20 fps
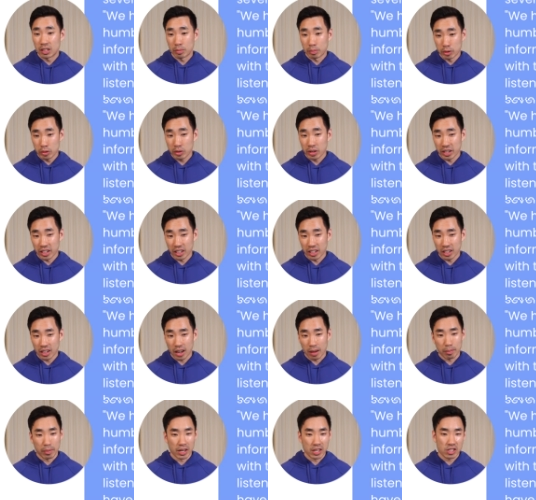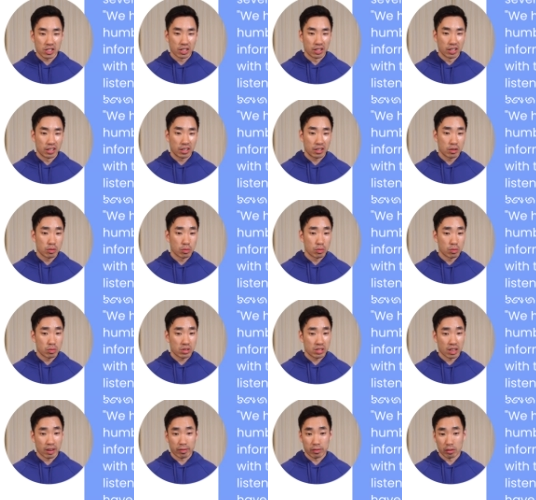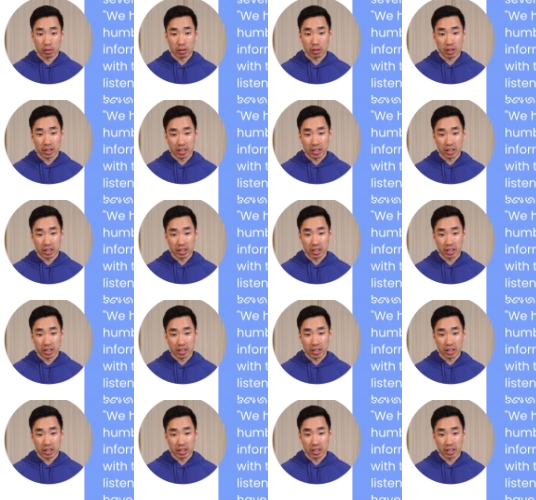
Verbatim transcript: community I mentioned to several